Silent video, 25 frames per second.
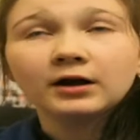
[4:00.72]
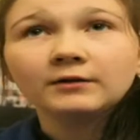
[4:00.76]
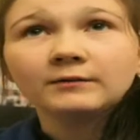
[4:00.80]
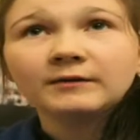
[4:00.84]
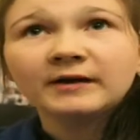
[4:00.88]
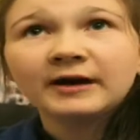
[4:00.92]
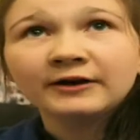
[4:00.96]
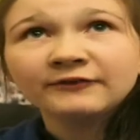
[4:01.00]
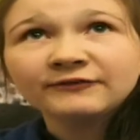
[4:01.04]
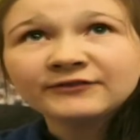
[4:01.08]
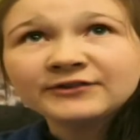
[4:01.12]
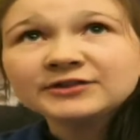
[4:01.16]

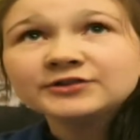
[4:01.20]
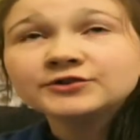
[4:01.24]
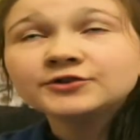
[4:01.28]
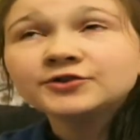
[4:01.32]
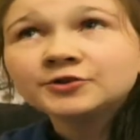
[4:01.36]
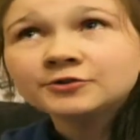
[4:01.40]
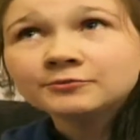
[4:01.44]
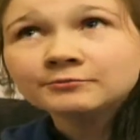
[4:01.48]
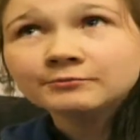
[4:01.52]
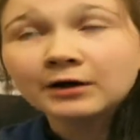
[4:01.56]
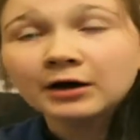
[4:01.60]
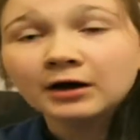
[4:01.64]
um,
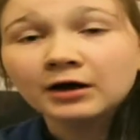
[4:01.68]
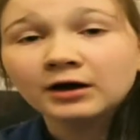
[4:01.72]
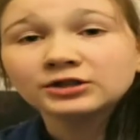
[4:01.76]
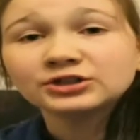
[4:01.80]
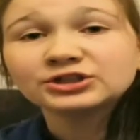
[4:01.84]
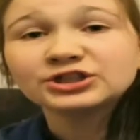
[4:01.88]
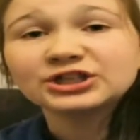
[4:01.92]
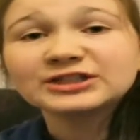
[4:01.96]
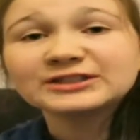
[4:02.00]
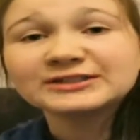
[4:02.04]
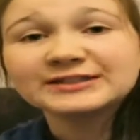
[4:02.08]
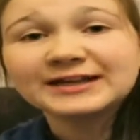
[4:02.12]
Alfie's new
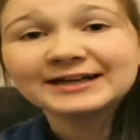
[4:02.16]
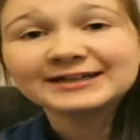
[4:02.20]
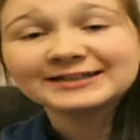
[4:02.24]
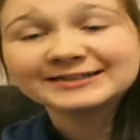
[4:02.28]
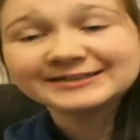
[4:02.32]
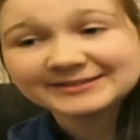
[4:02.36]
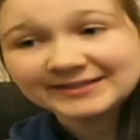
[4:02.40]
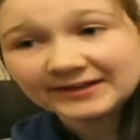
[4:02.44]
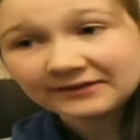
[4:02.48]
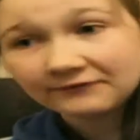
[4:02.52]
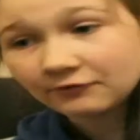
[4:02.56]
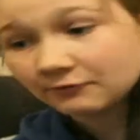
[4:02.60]
merch is at
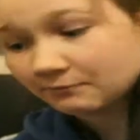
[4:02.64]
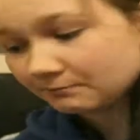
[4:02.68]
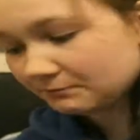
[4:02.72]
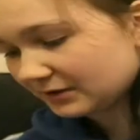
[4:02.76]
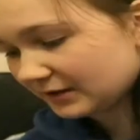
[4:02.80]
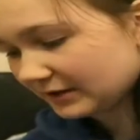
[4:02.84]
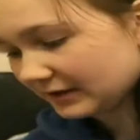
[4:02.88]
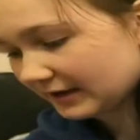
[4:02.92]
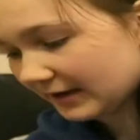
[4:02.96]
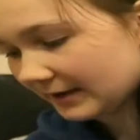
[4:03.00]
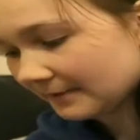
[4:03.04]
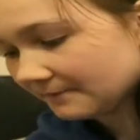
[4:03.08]

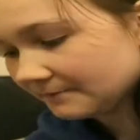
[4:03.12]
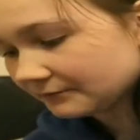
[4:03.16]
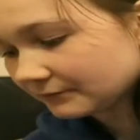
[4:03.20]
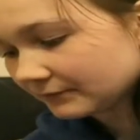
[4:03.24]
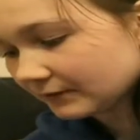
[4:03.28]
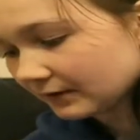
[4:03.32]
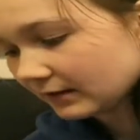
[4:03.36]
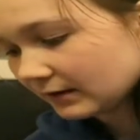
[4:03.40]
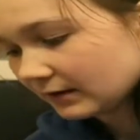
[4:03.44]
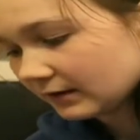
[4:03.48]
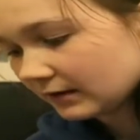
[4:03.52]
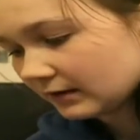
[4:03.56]

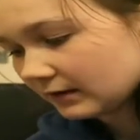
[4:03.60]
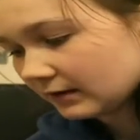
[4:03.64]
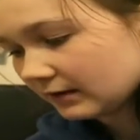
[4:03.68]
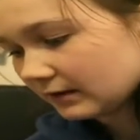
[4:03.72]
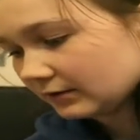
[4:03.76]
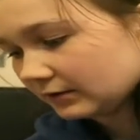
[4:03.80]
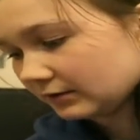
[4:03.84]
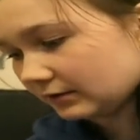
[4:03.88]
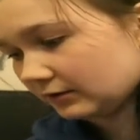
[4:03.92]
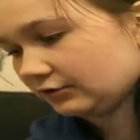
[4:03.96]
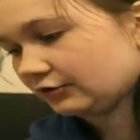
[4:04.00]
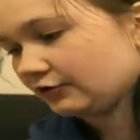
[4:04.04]
7pm
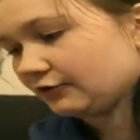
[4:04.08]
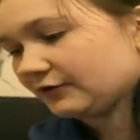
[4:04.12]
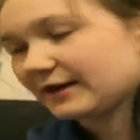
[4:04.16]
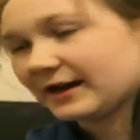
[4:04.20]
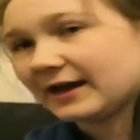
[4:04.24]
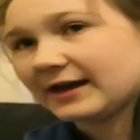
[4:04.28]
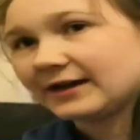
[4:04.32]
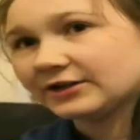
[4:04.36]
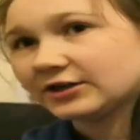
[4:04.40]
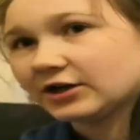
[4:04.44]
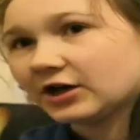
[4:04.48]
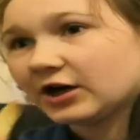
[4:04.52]

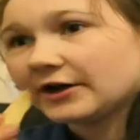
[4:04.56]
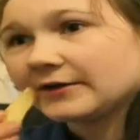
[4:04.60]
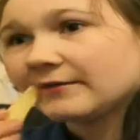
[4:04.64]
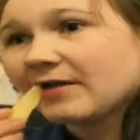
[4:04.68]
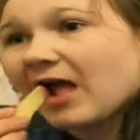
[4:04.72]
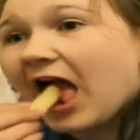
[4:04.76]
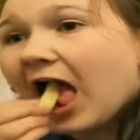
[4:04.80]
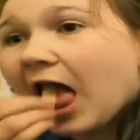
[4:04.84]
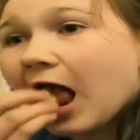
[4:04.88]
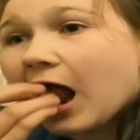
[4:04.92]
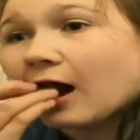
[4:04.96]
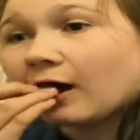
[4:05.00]
UK
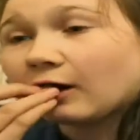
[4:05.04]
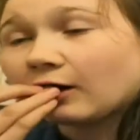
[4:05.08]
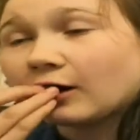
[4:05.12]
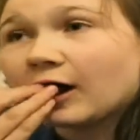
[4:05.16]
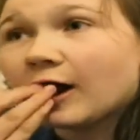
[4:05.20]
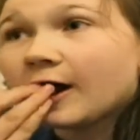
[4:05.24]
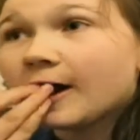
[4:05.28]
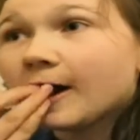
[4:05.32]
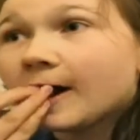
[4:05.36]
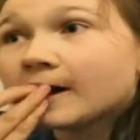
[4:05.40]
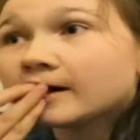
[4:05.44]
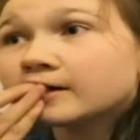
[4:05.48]
time.
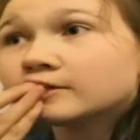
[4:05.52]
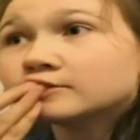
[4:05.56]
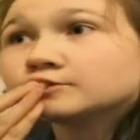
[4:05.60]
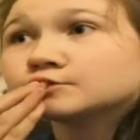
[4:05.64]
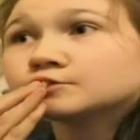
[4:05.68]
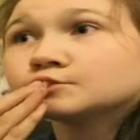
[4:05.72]
Alright.